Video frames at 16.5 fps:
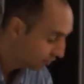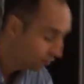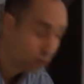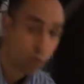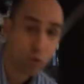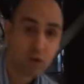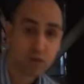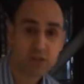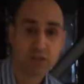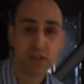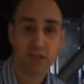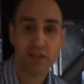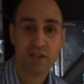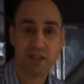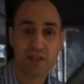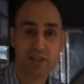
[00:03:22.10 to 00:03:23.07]
of course,
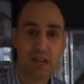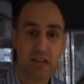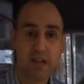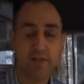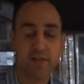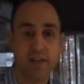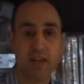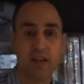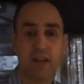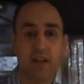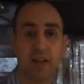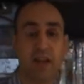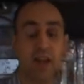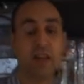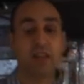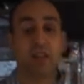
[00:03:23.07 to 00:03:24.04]
safety
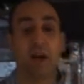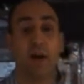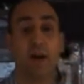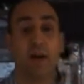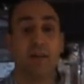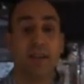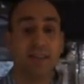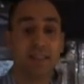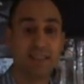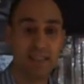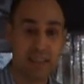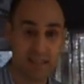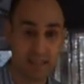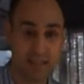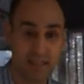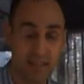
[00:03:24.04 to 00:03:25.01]
is a
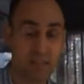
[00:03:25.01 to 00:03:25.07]
necessity,